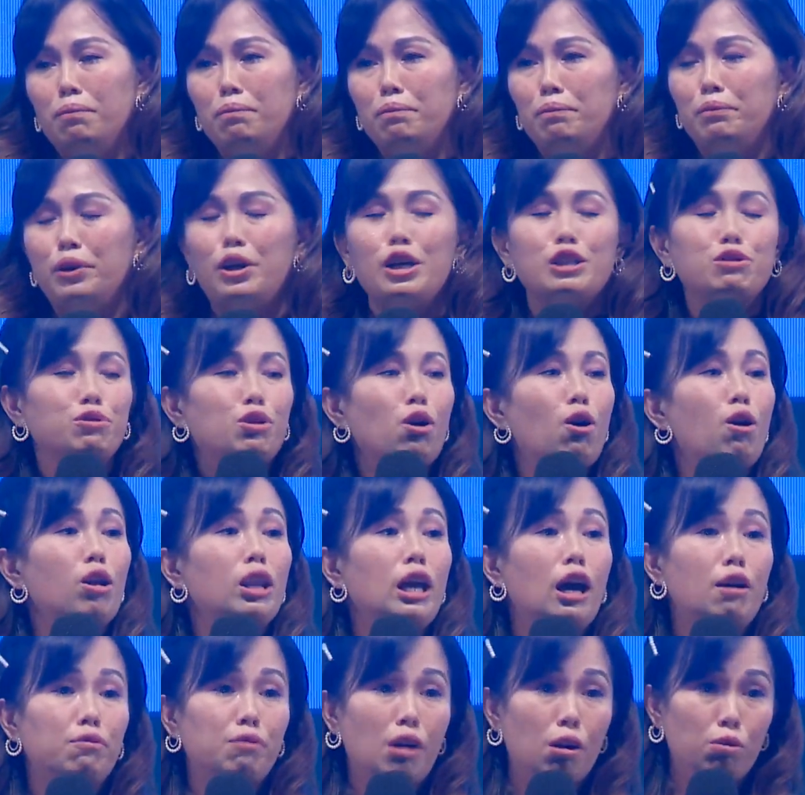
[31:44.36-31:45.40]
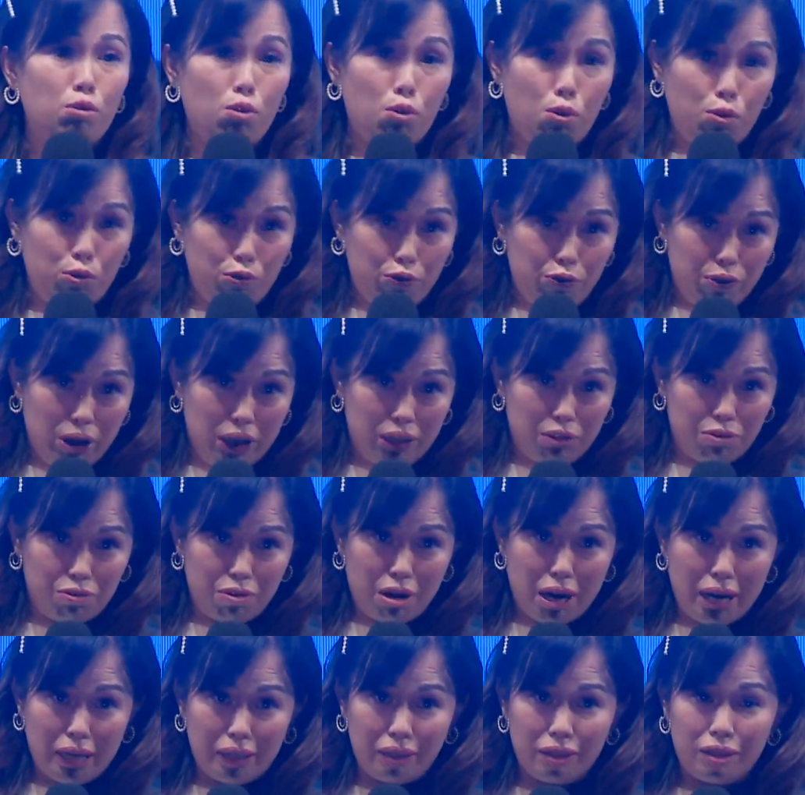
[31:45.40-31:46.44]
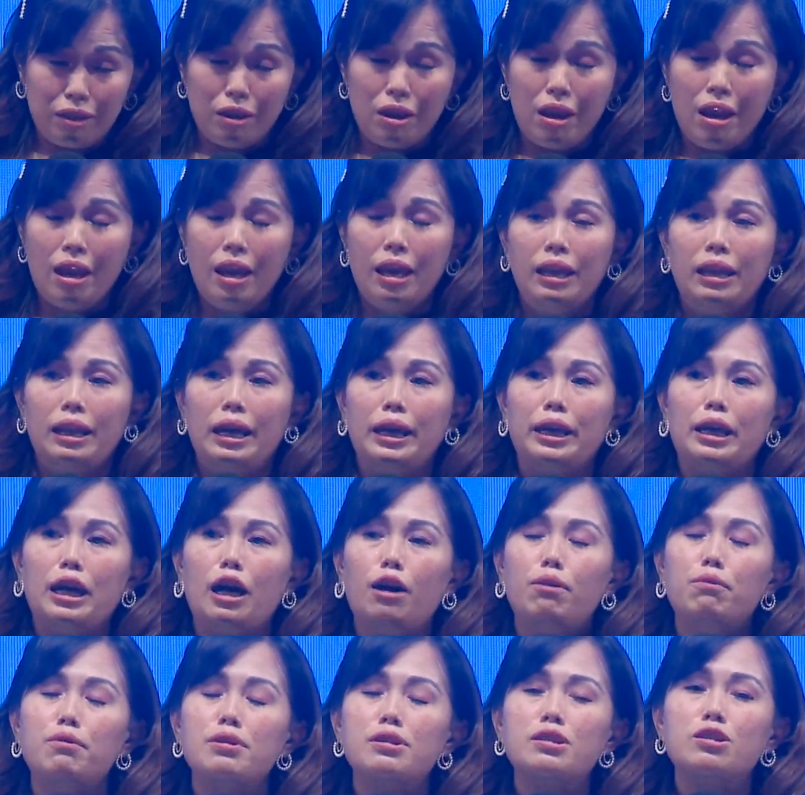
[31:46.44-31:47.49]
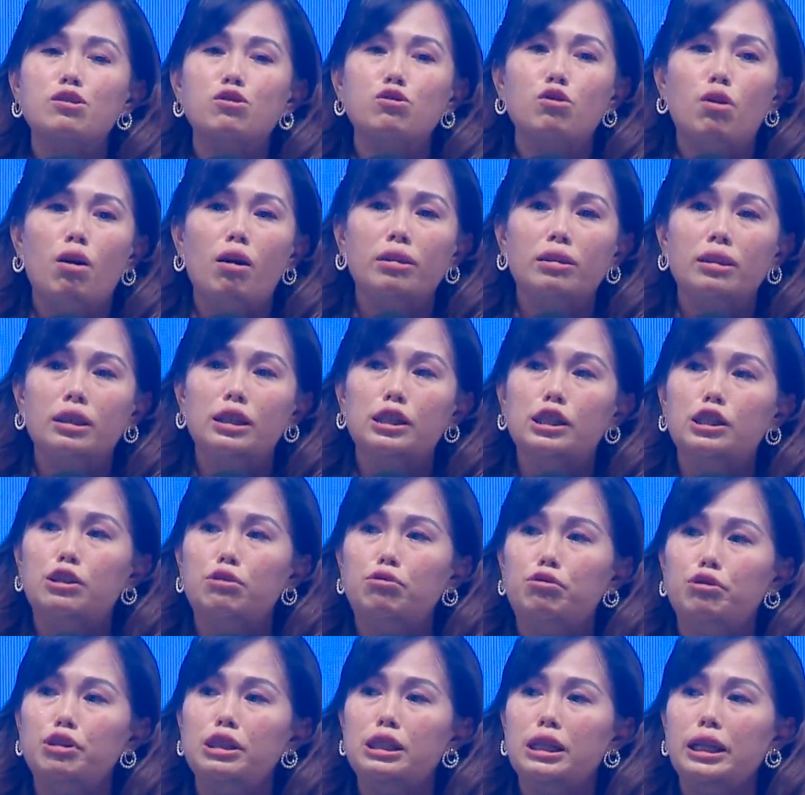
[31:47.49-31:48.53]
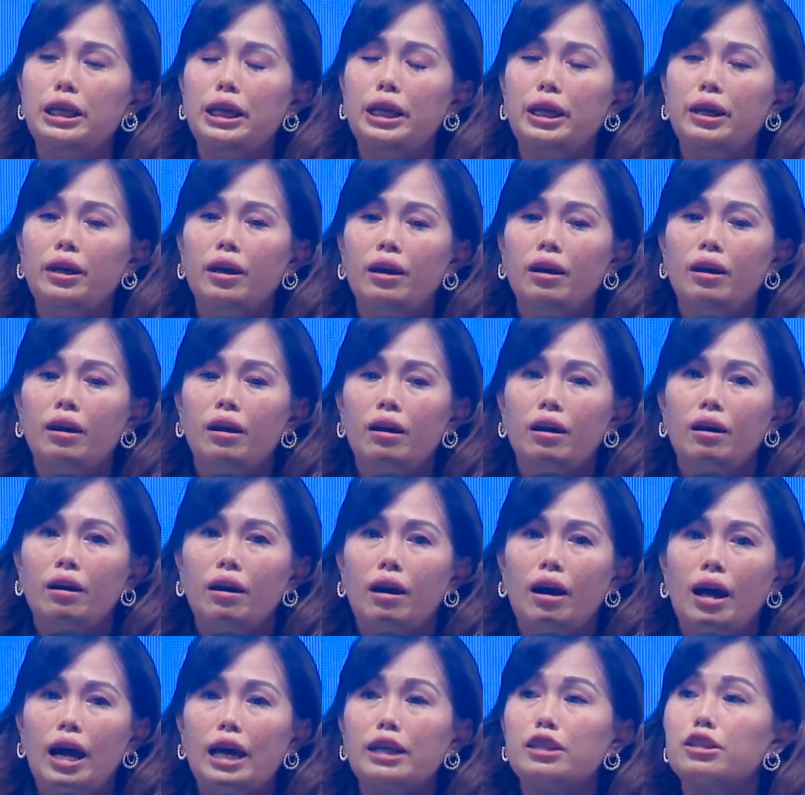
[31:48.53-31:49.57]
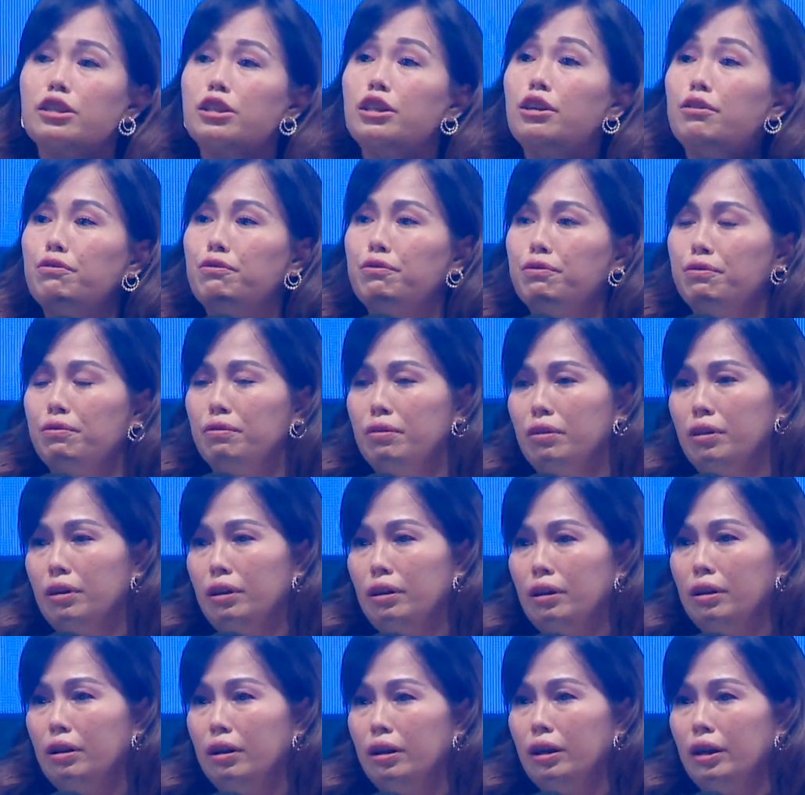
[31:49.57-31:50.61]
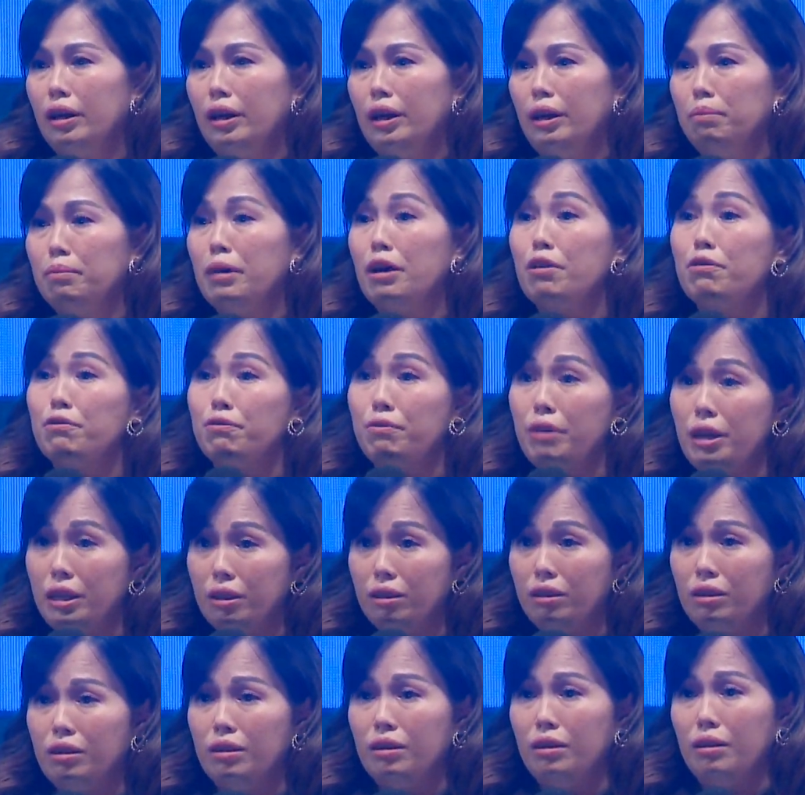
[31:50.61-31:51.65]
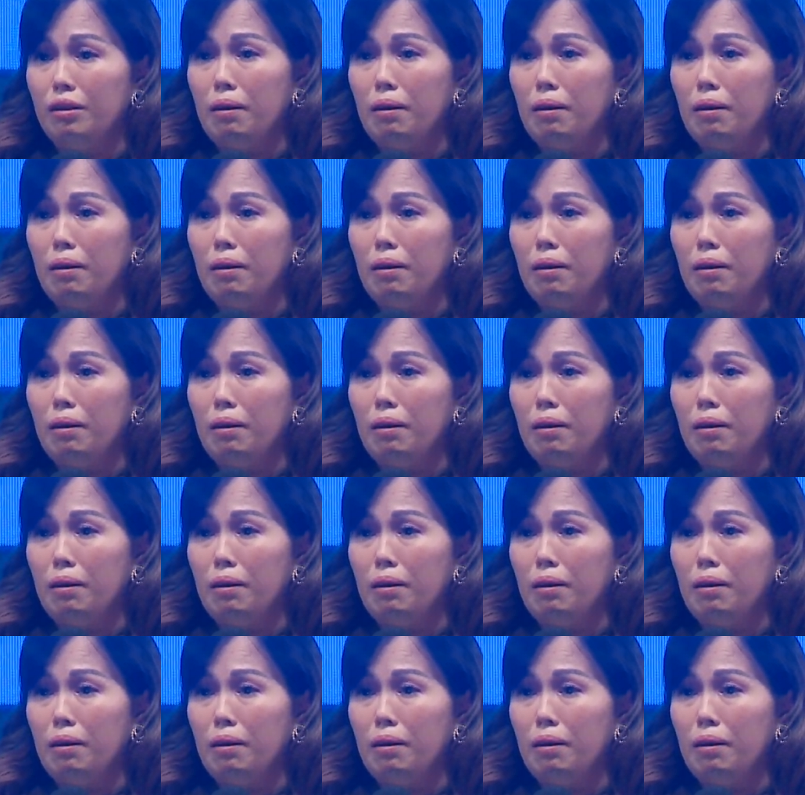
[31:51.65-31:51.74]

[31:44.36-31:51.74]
because we all have our own faith, right? Like I was not really active in my faith.